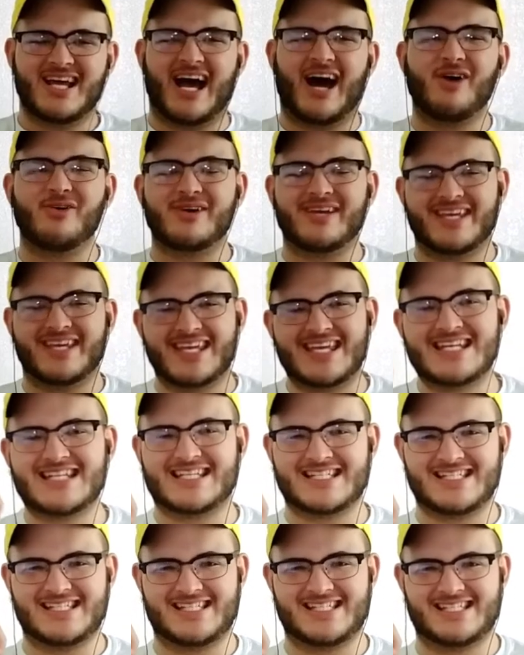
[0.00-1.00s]
How
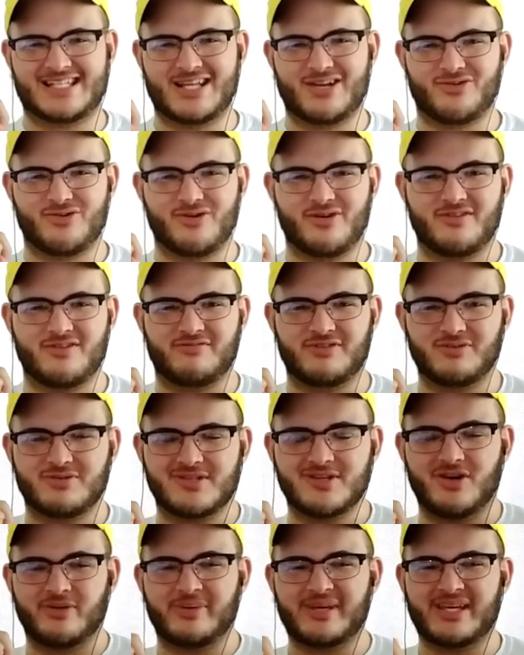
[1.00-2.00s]
inconsiderate of you,
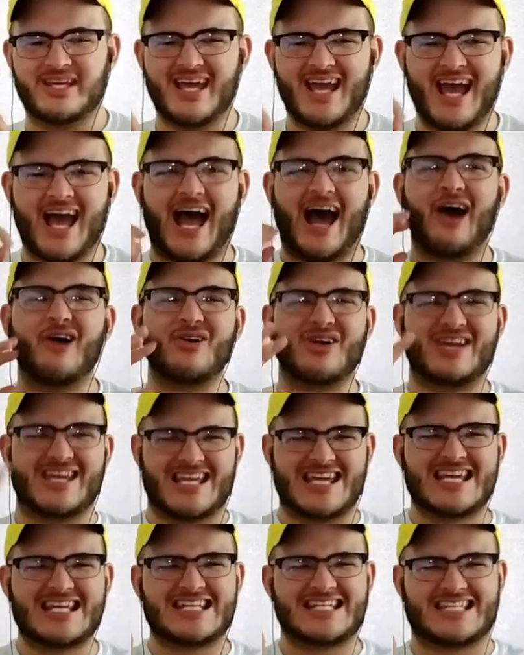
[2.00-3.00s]
Toby. How
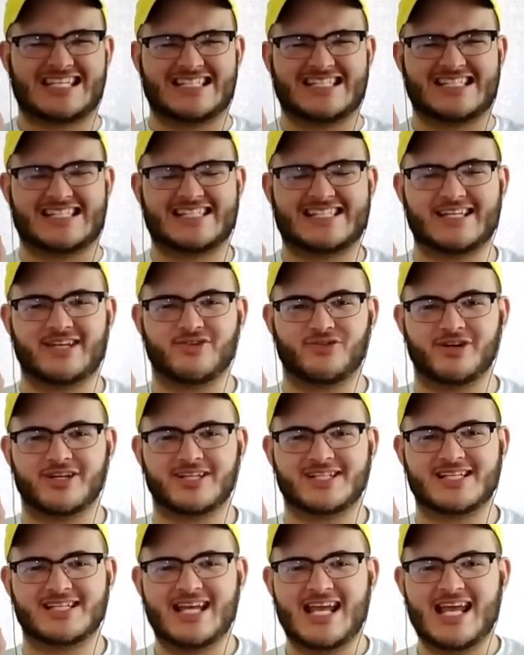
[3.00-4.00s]

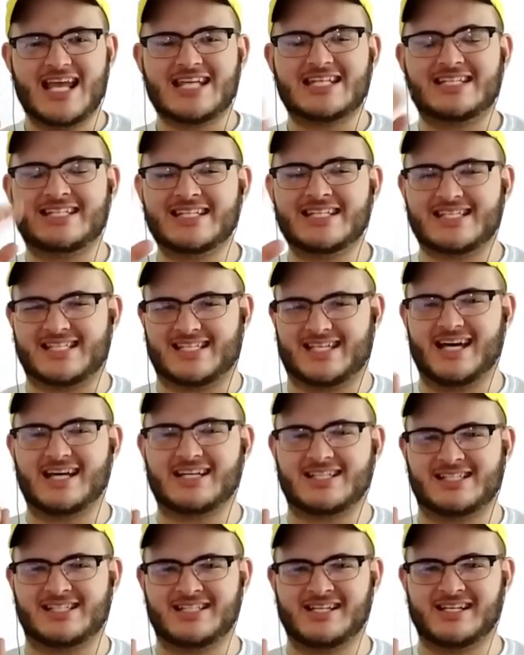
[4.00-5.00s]
inconsiderate.
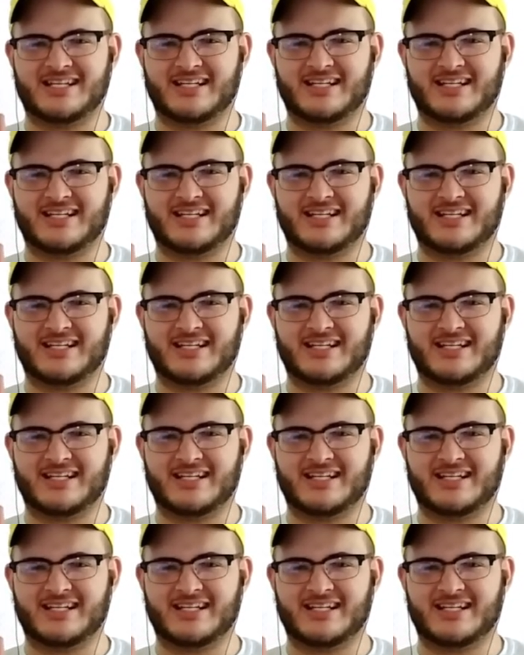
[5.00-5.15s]
Disgusting.